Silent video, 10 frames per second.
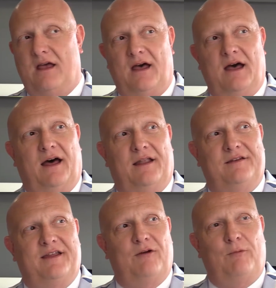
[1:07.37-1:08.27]

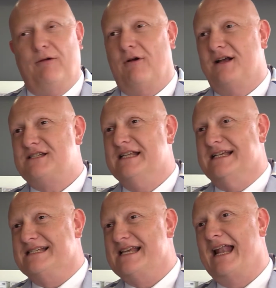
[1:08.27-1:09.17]
And we were actually
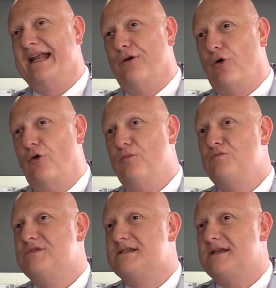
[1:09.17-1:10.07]
selling
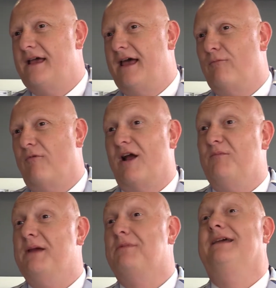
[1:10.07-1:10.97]
homes without
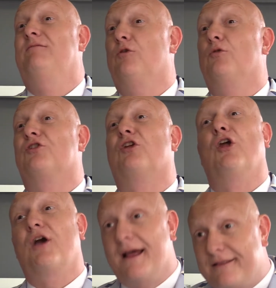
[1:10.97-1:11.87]
people even going to
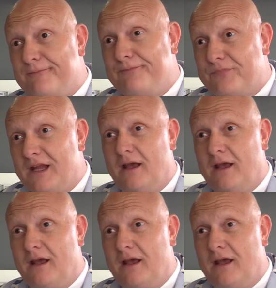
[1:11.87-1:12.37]
look at them.